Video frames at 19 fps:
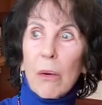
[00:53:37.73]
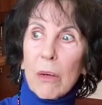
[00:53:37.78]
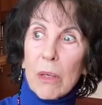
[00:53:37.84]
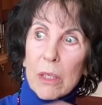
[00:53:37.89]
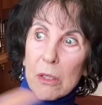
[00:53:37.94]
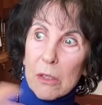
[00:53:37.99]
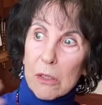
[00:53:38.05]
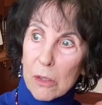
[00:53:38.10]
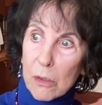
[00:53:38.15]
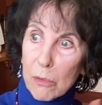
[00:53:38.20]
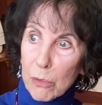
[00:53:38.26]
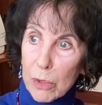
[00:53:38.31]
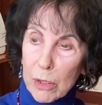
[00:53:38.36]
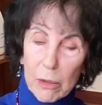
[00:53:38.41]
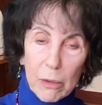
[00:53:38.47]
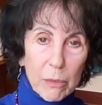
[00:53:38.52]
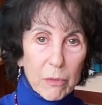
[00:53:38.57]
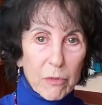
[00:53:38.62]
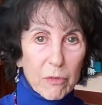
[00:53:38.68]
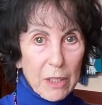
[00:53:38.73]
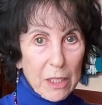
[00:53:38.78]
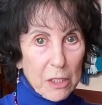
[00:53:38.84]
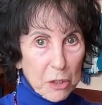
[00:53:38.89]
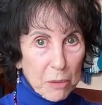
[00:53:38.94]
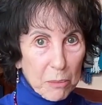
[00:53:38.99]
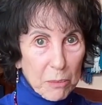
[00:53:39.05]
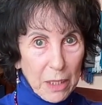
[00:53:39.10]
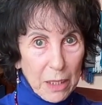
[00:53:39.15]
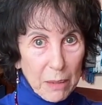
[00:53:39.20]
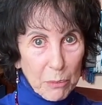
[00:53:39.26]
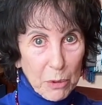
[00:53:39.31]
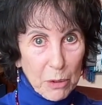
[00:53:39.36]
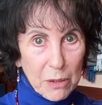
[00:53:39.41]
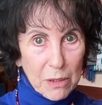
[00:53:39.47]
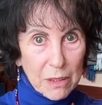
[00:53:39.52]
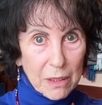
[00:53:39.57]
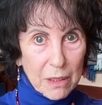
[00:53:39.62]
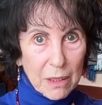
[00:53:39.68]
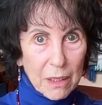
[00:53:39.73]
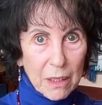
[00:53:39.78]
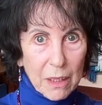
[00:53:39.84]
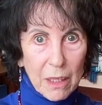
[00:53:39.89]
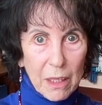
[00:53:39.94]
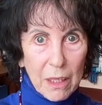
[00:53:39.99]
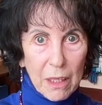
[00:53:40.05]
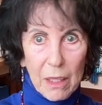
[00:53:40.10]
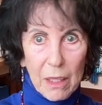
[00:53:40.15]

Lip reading: Or here's a real flesh and blood person